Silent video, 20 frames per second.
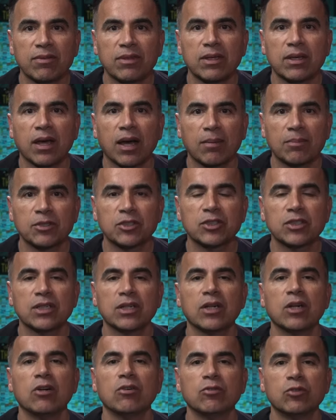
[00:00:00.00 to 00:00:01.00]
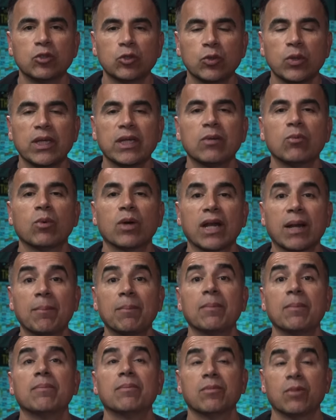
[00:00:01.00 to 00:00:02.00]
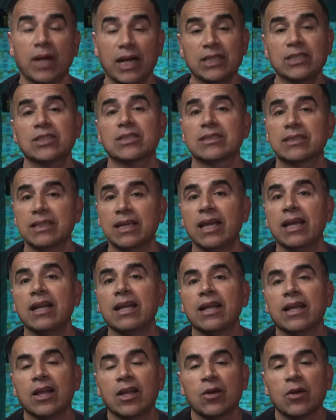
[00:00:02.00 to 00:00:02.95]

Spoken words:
the option of doing what I just did,